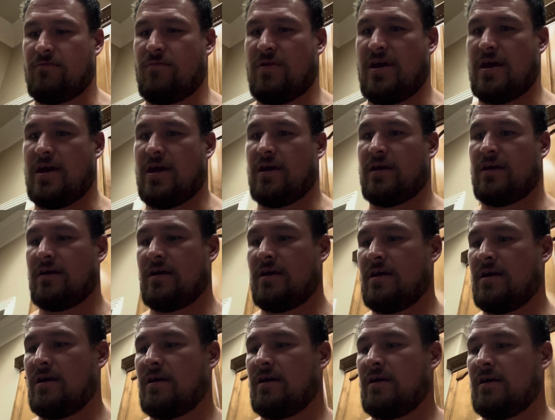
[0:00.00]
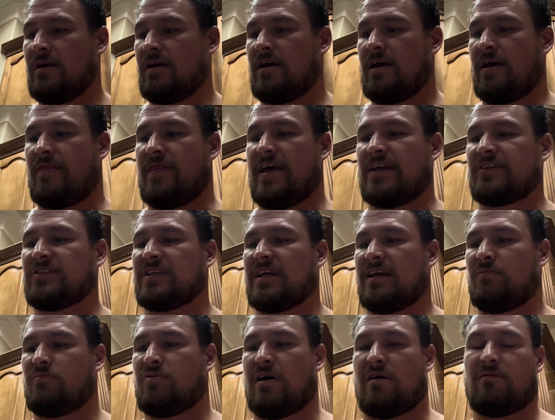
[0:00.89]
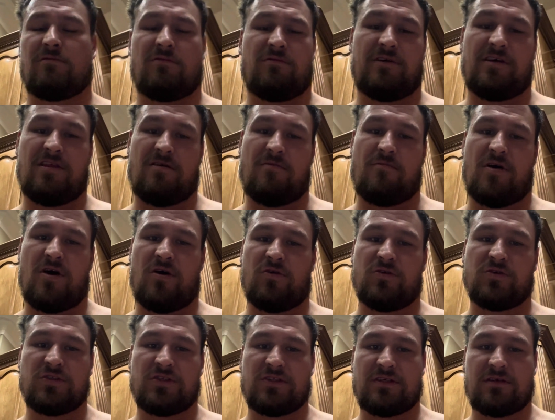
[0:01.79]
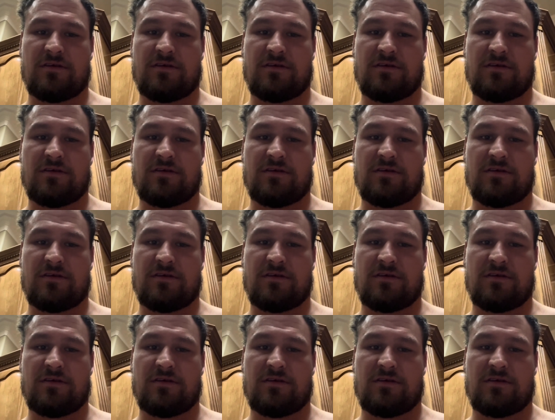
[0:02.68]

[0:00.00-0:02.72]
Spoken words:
make, and that's like probably the most